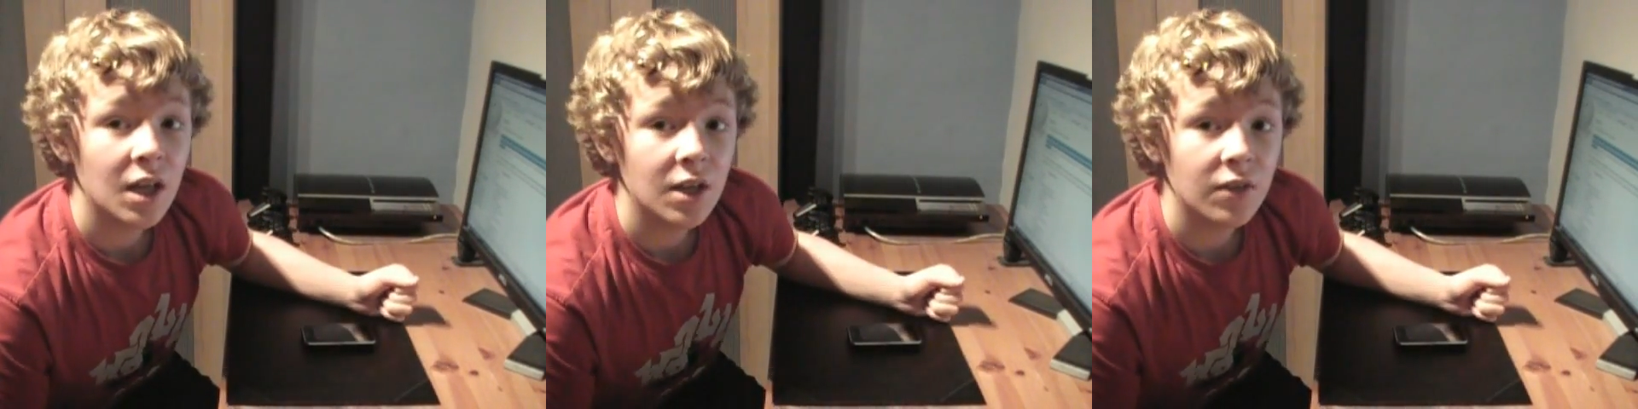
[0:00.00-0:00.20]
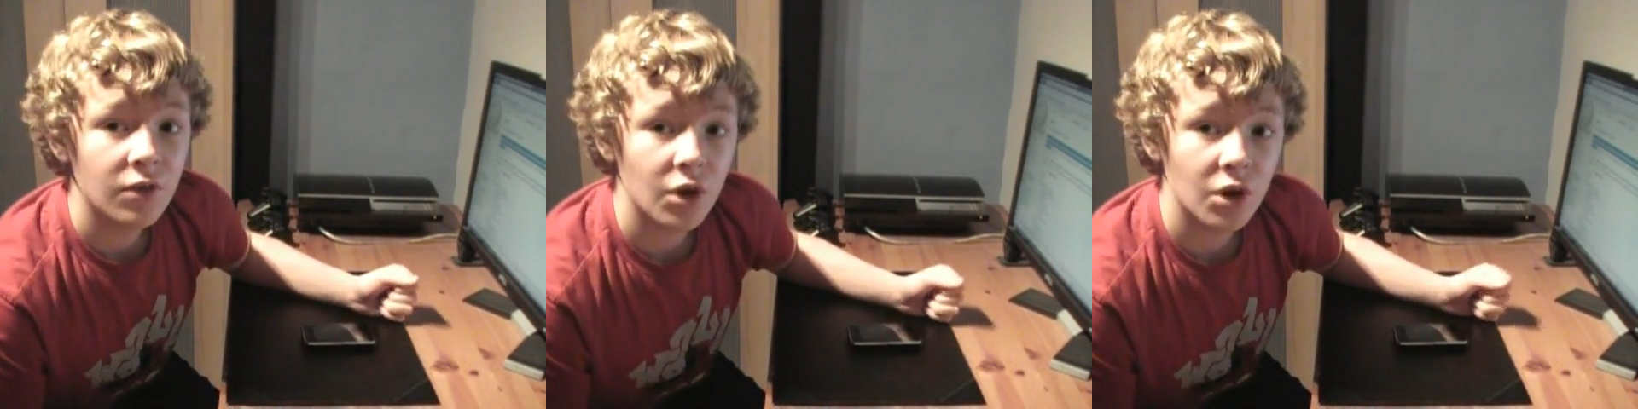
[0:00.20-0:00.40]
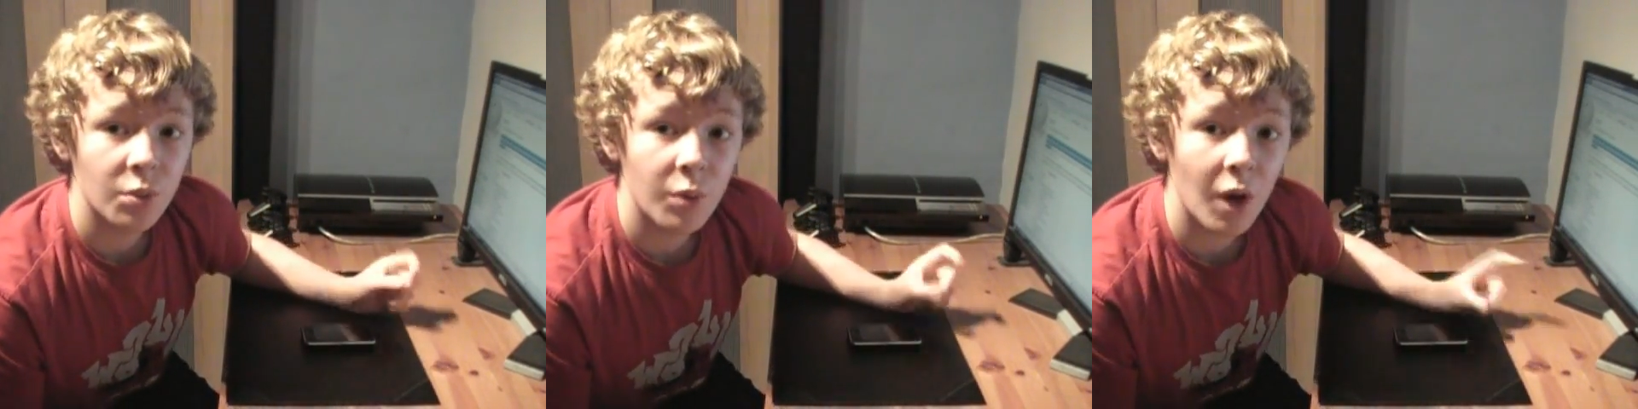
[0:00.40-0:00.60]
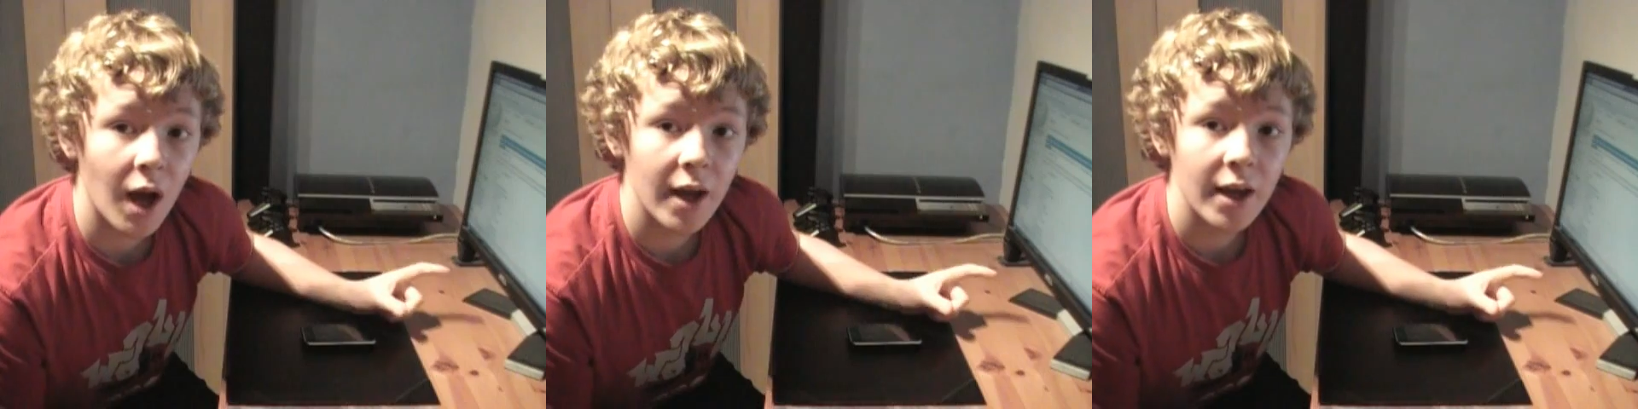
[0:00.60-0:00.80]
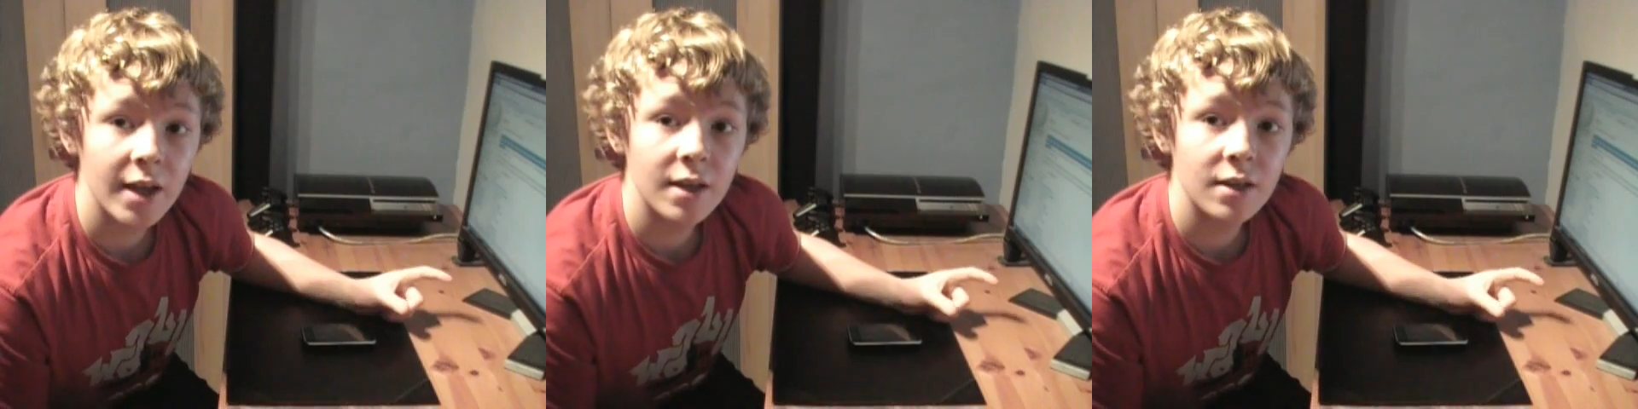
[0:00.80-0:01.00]
you've got to
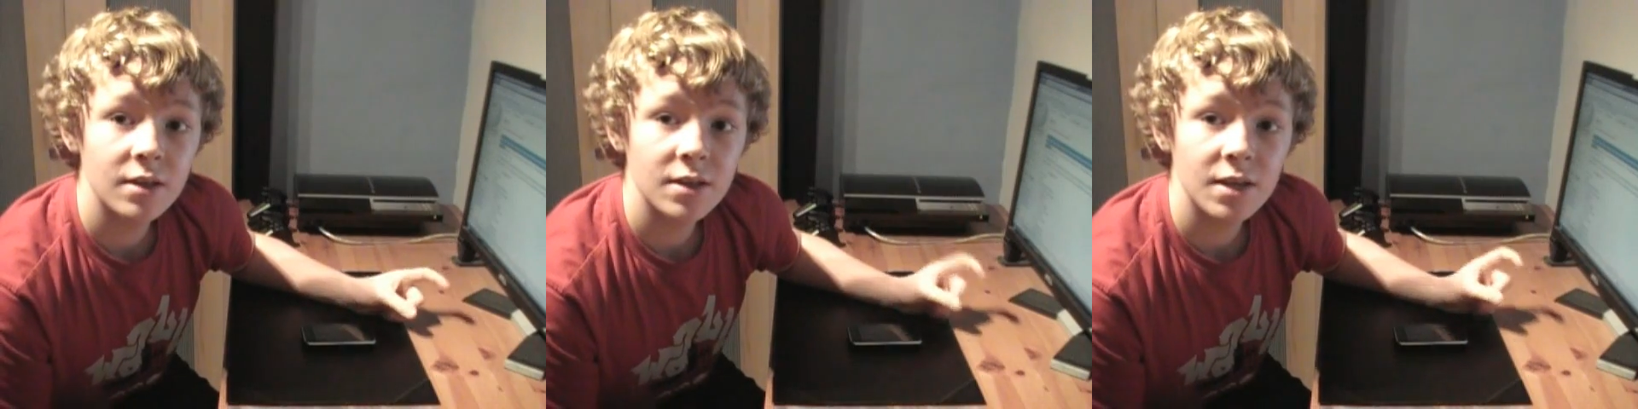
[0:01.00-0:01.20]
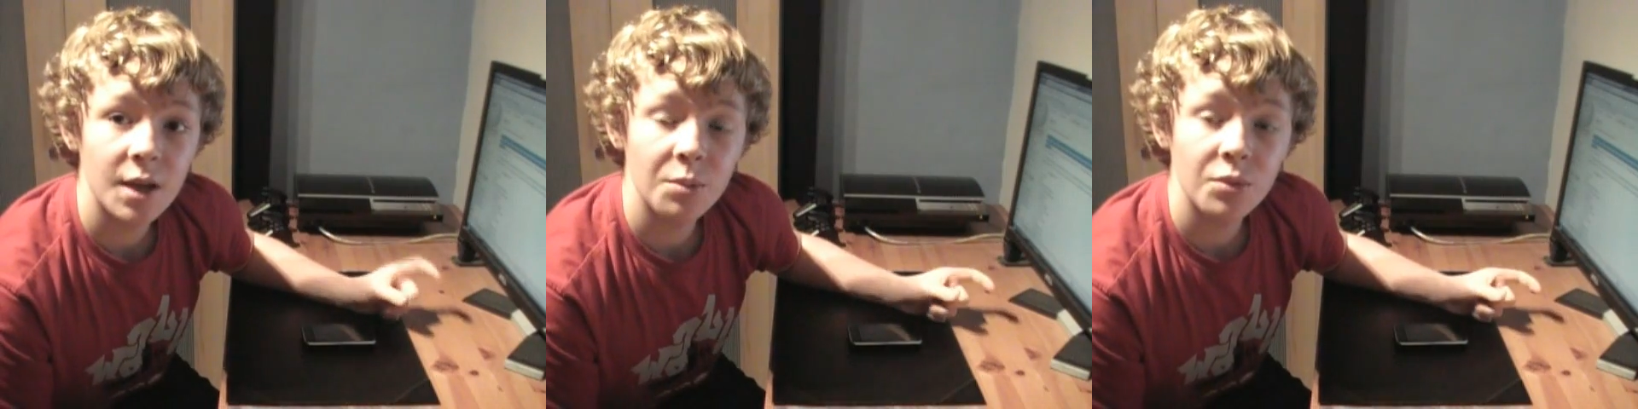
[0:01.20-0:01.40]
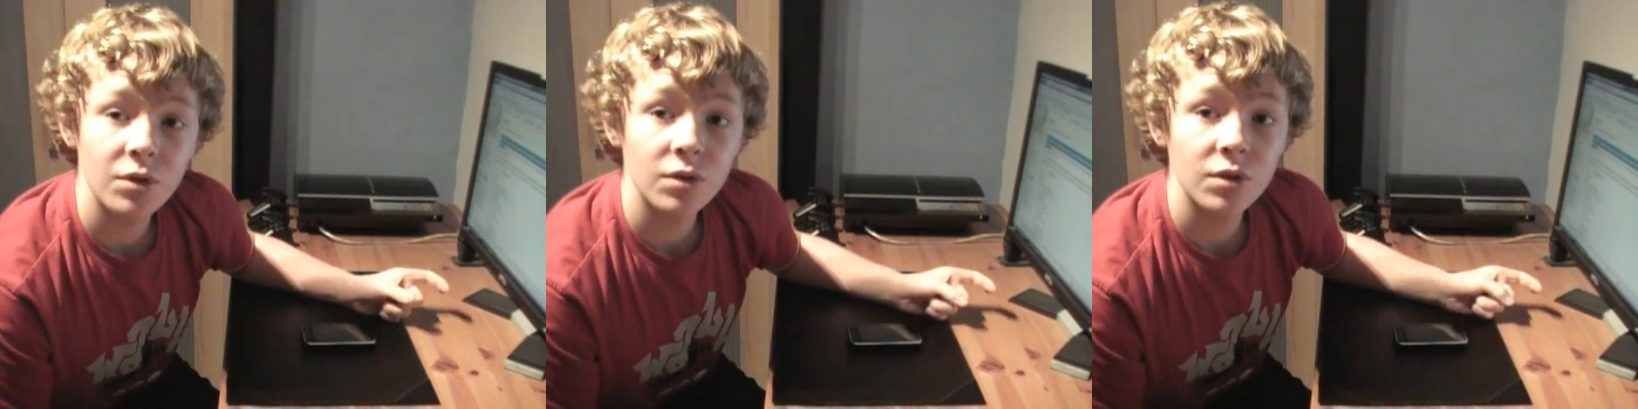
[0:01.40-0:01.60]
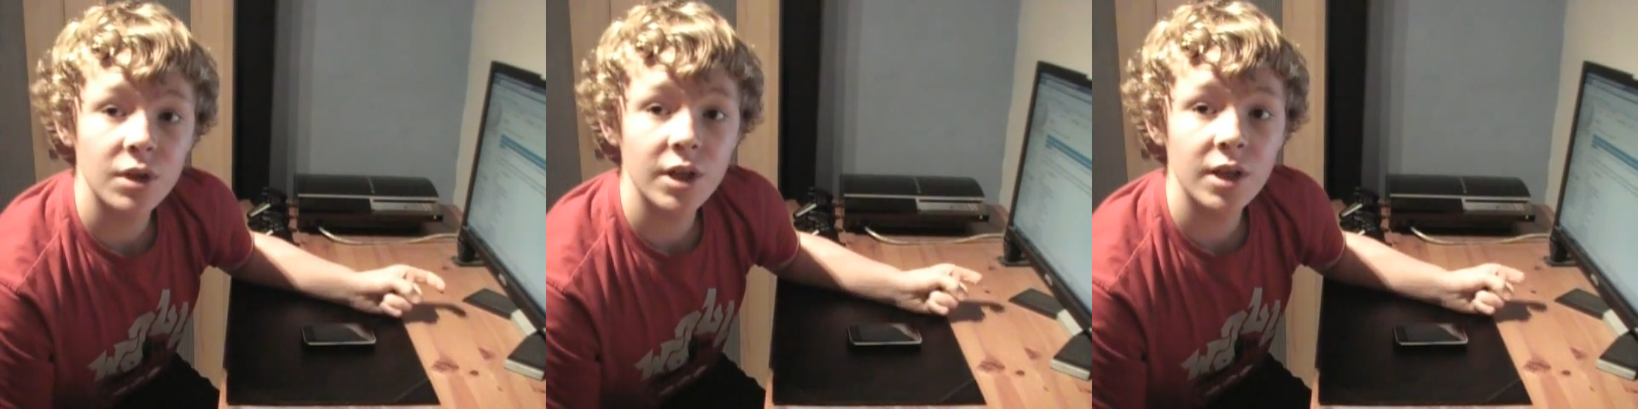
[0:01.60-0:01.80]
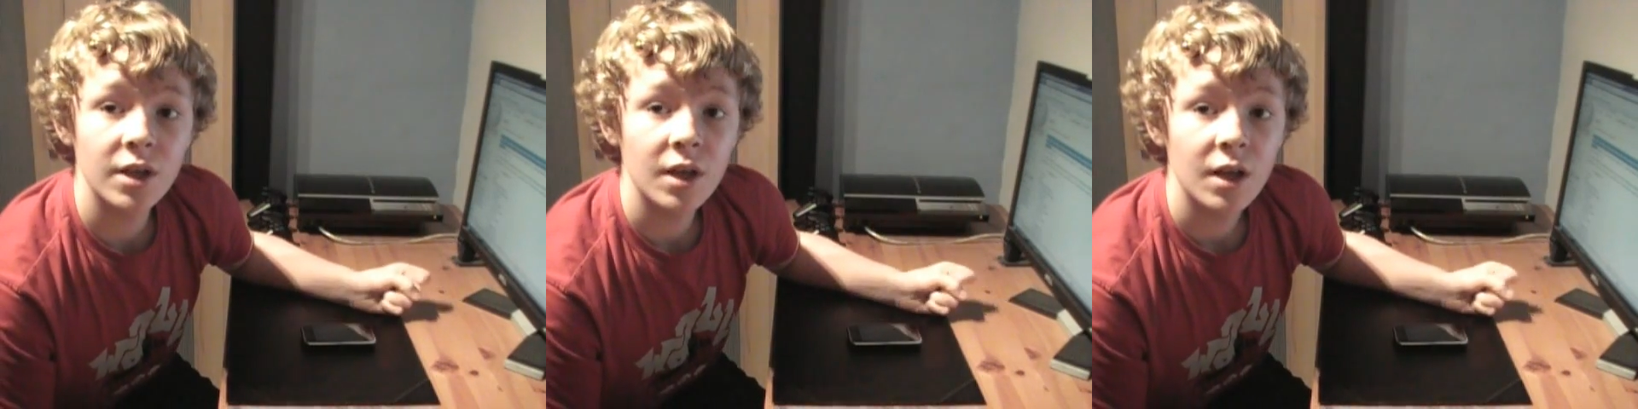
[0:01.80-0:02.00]
buy it
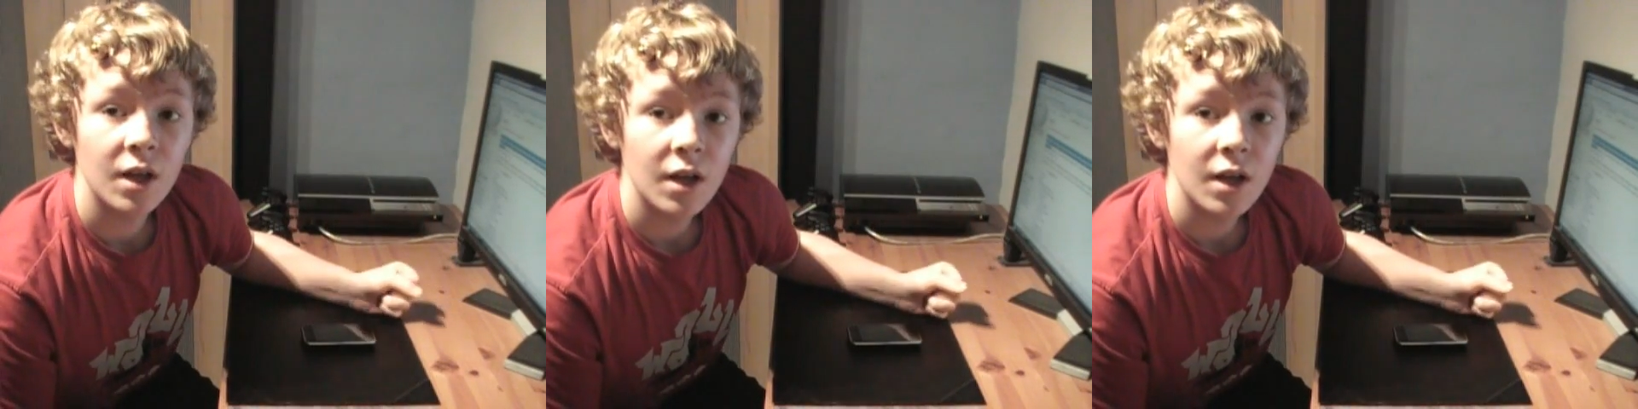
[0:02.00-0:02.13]
separately